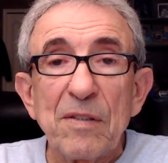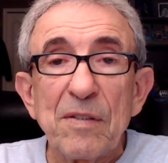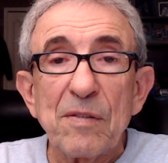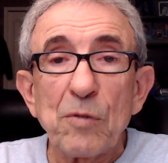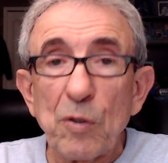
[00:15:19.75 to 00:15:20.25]

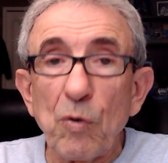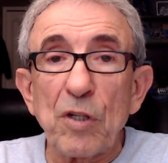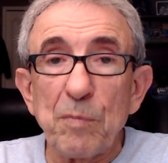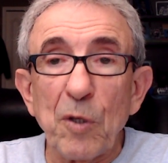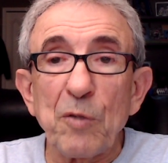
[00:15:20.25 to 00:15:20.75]
So it
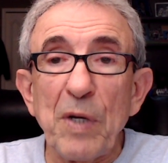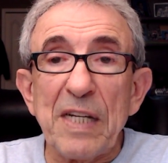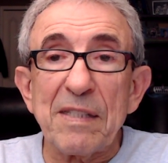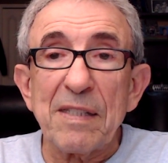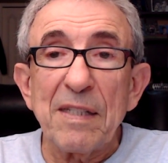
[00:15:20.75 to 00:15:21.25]
works both
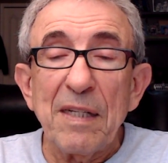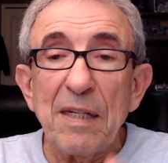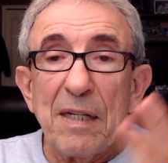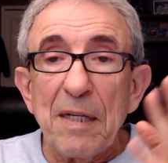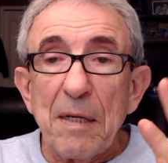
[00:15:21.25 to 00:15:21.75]
ways.
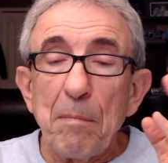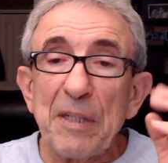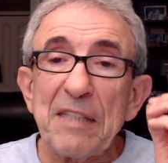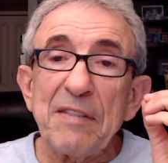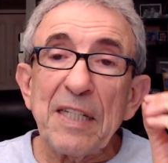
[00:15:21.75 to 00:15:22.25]
But
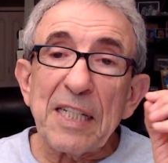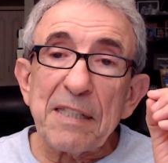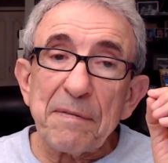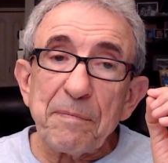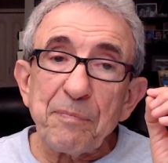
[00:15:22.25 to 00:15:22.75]
I think
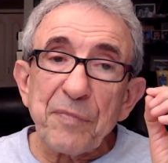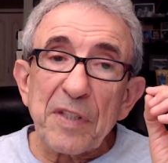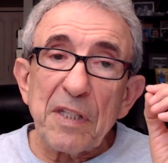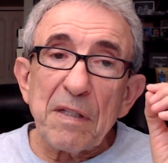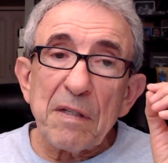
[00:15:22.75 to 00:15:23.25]
that
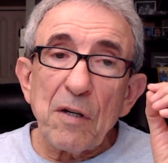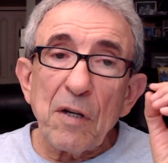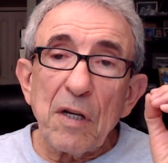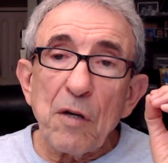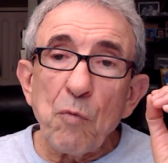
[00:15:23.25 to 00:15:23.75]

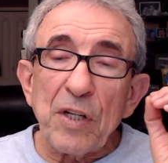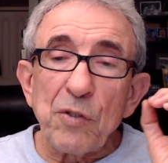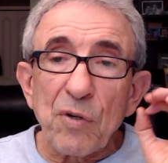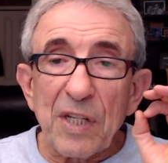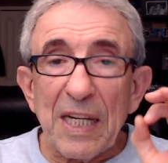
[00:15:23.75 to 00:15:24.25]
when
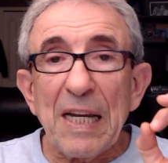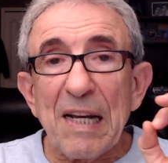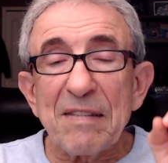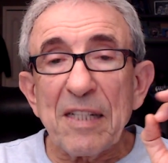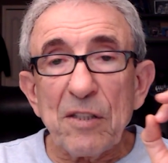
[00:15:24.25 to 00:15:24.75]
you
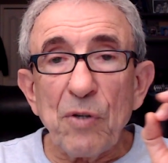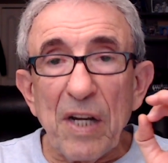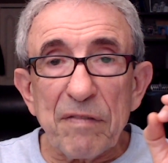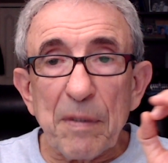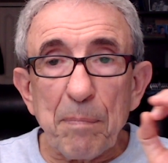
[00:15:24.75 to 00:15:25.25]
realize that you
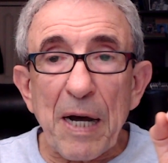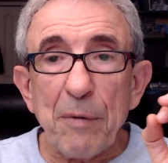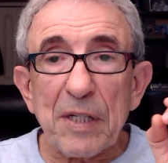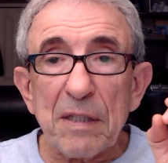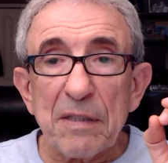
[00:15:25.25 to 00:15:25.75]
have the
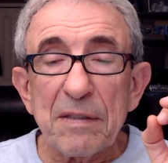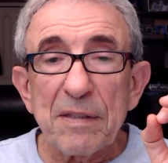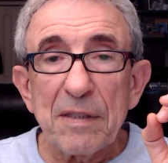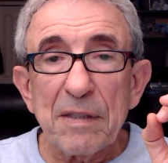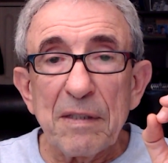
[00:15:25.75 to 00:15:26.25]
power
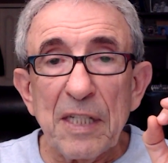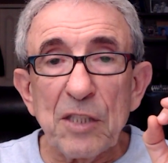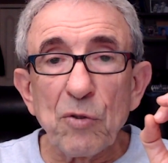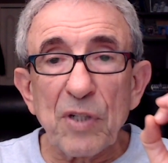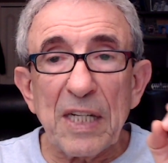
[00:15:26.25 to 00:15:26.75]
and
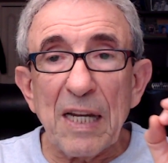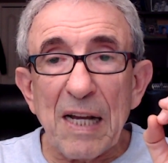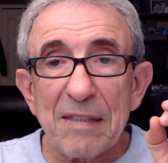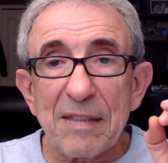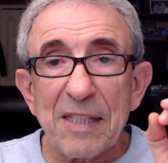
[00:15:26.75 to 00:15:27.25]
you
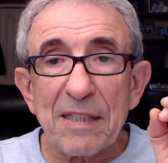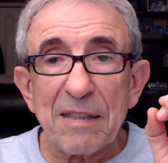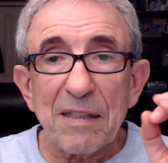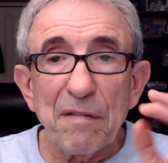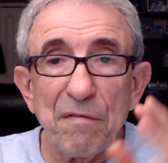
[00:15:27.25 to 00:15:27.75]
realize that
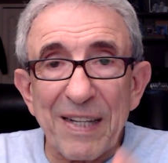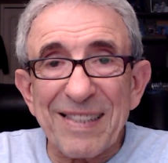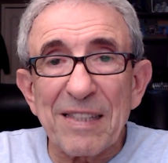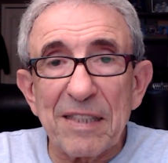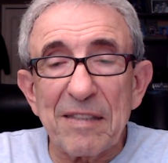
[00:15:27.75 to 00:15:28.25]

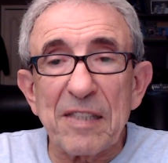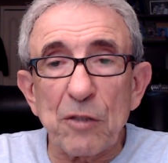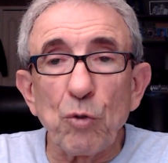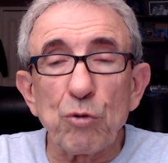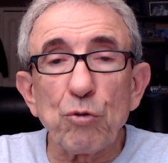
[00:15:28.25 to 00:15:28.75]
vessel is the
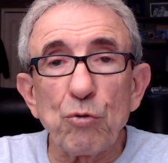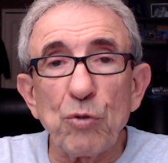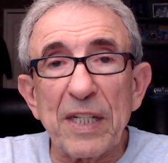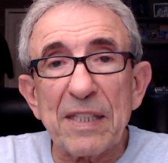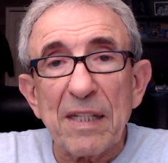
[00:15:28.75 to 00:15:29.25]
tool to do
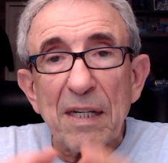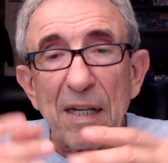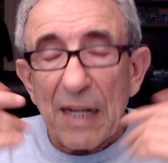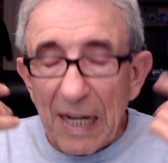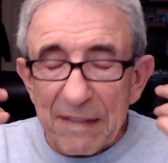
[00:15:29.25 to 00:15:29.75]
it,
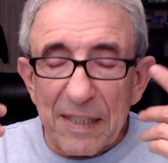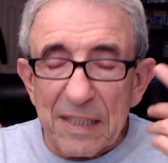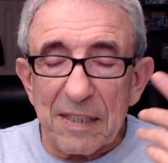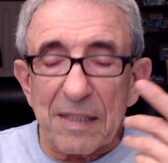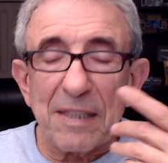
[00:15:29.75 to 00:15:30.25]
I think
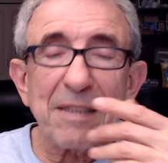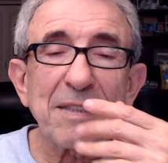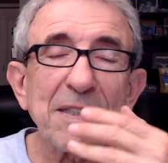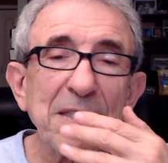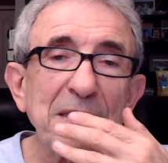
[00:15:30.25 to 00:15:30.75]

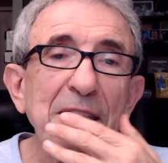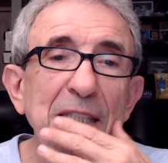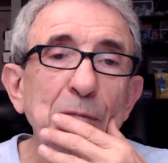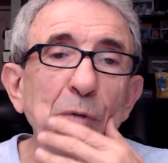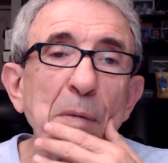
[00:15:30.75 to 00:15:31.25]

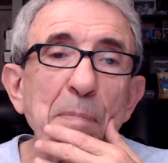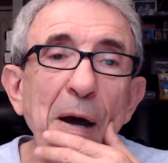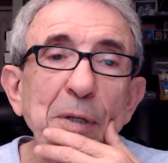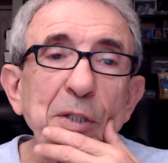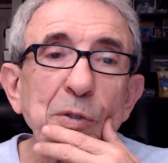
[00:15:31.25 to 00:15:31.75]
it will
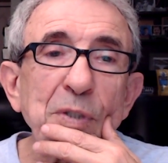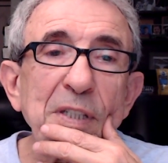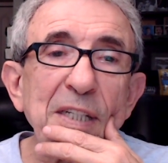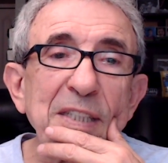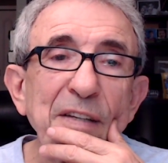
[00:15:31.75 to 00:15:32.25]
empower you
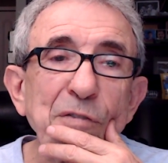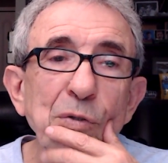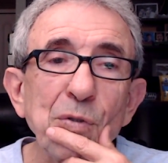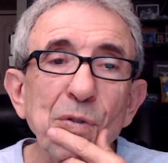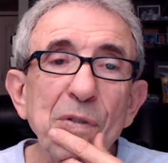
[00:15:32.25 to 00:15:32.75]
and give
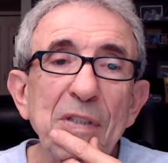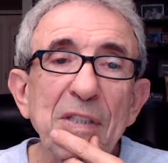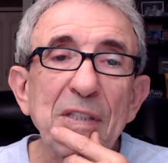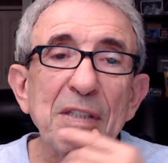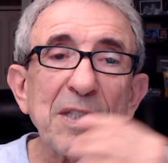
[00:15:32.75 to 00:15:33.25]
you,
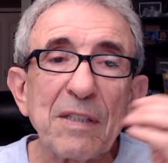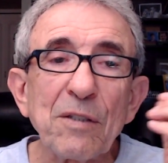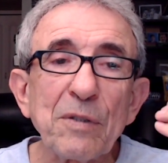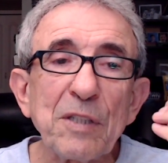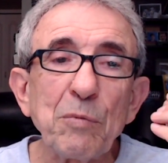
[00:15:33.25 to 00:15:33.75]

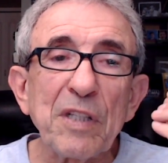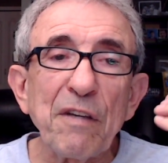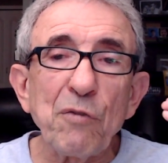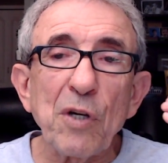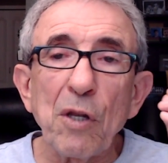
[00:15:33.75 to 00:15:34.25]
it will
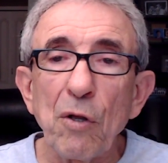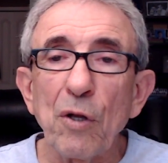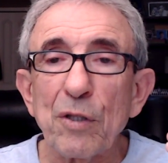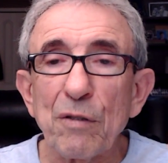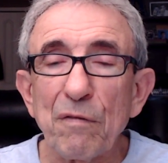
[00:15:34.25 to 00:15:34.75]
give you a
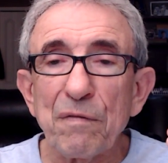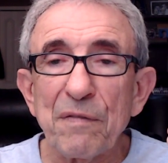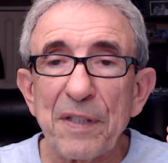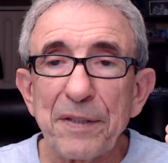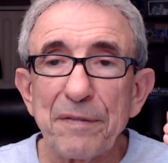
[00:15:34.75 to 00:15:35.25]
lot
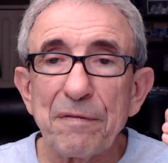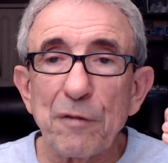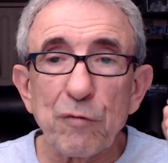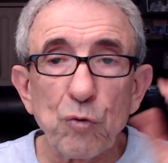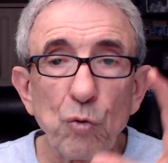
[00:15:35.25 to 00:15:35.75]

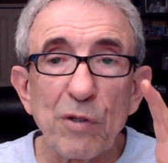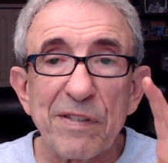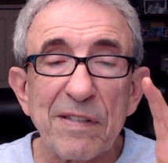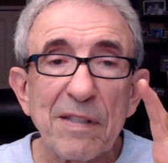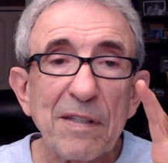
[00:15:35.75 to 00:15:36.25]
of
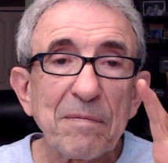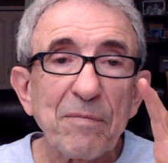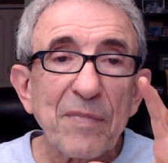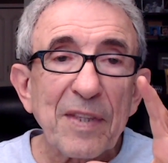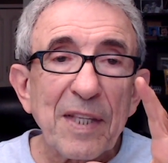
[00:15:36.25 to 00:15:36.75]
tools
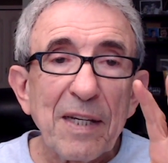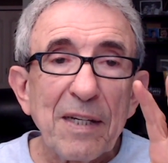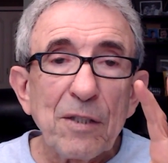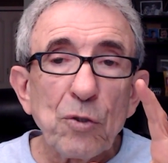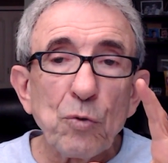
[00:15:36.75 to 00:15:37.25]

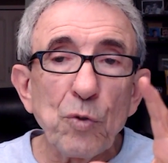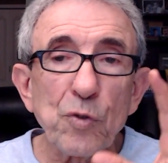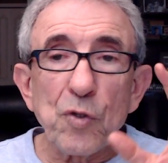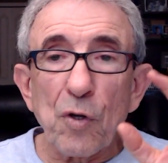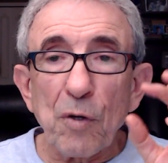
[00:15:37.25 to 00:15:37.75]
to
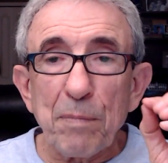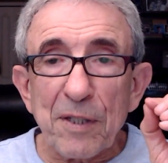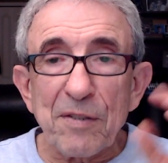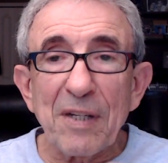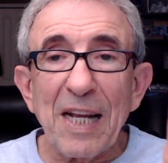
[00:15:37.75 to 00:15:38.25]
use your
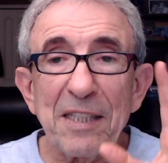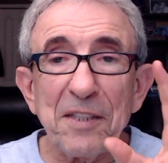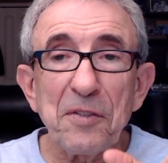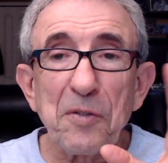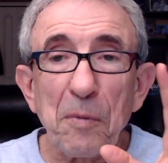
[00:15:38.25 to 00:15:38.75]
personality
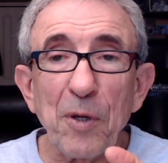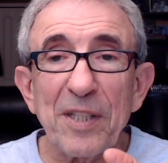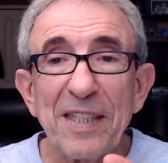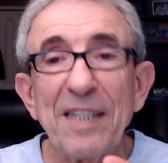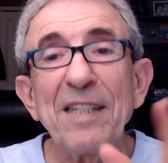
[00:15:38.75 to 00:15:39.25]
in your
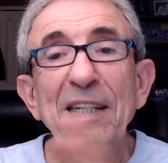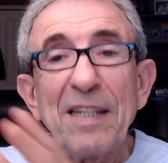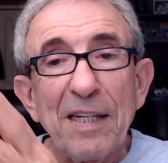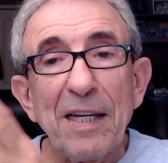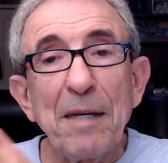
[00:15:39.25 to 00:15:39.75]
body
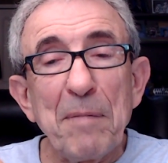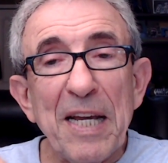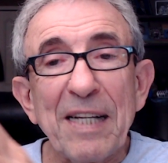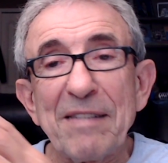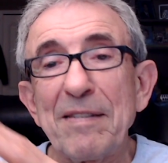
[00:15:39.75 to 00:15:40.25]
and
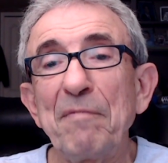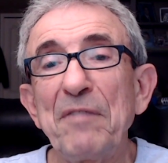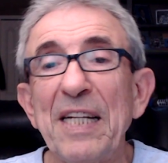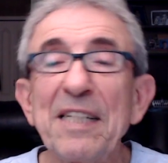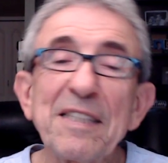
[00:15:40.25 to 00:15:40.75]
make some
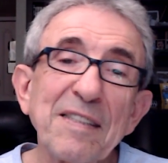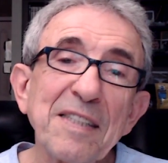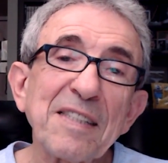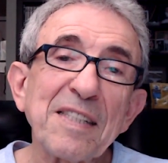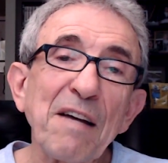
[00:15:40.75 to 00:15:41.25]
very interesting
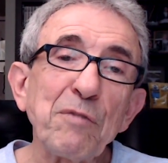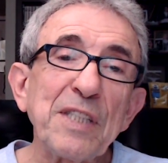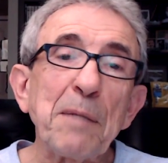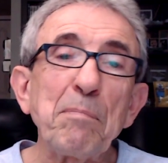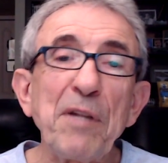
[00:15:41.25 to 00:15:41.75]
stuff with
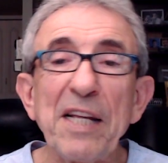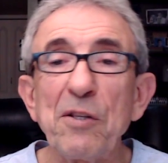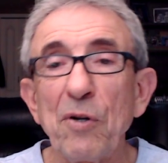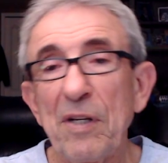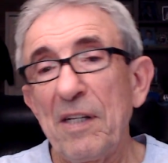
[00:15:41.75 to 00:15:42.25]
that
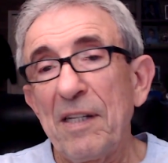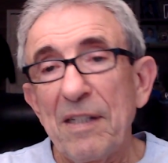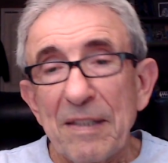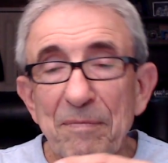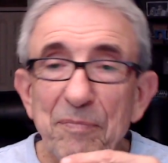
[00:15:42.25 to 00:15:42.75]
Play-Doh
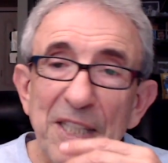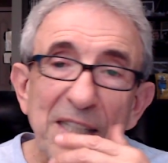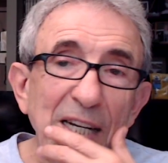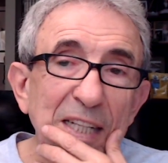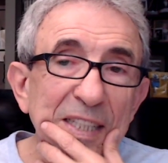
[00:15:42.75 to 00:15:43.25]
that
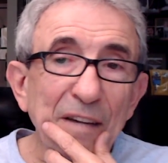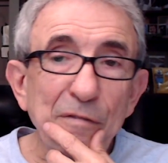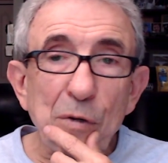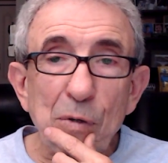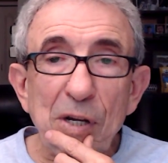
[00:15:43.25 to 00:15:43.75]
God gave
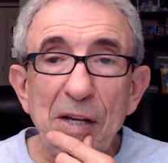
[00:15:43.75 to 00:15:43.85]
you,